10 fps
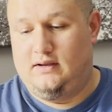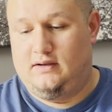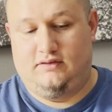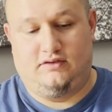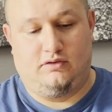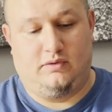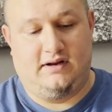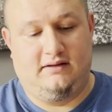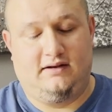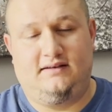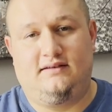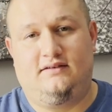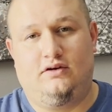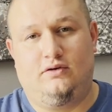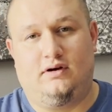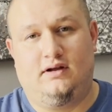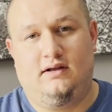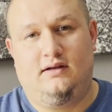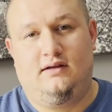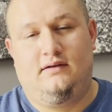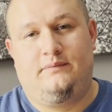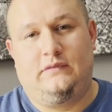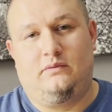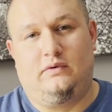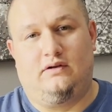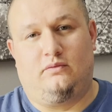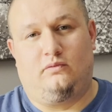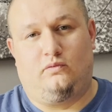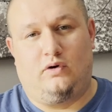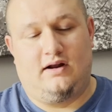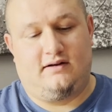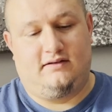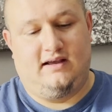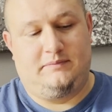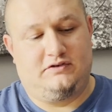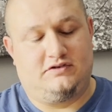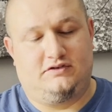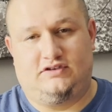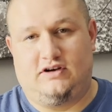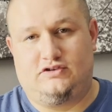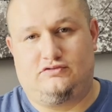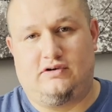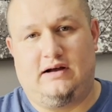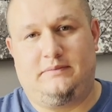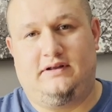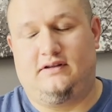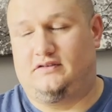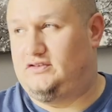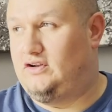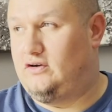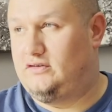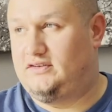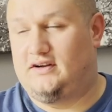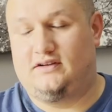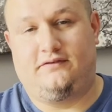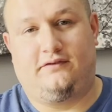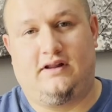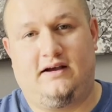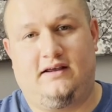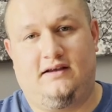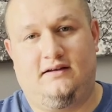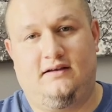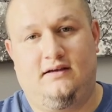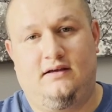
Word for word: So what I like to do when the water temperatures start dropping, the snow starts flying,